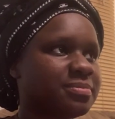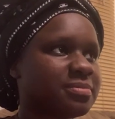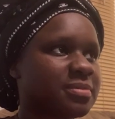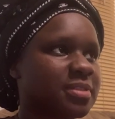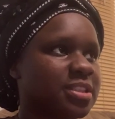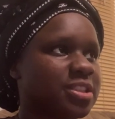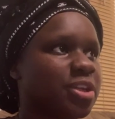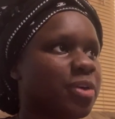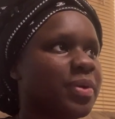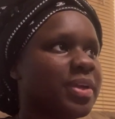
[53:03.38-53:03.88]

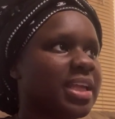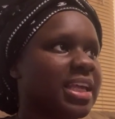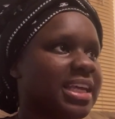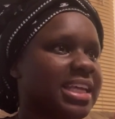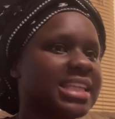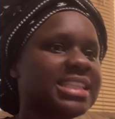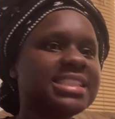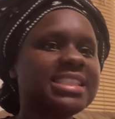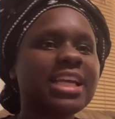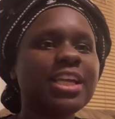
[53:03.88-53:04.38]
So it
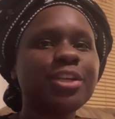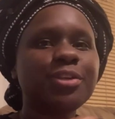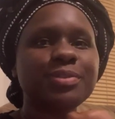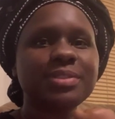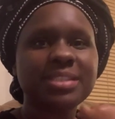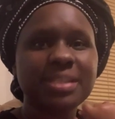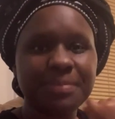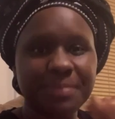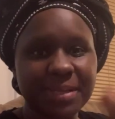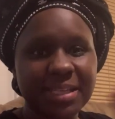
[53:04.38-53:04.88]
continues
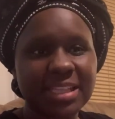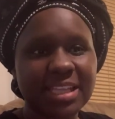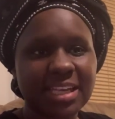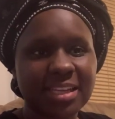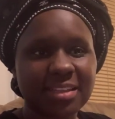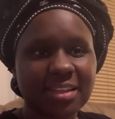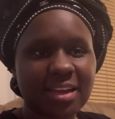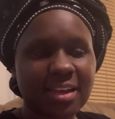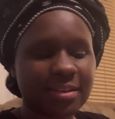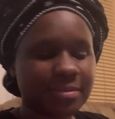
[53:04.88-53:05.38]
to be like
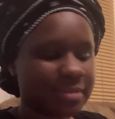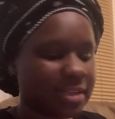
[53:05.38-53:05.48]
that.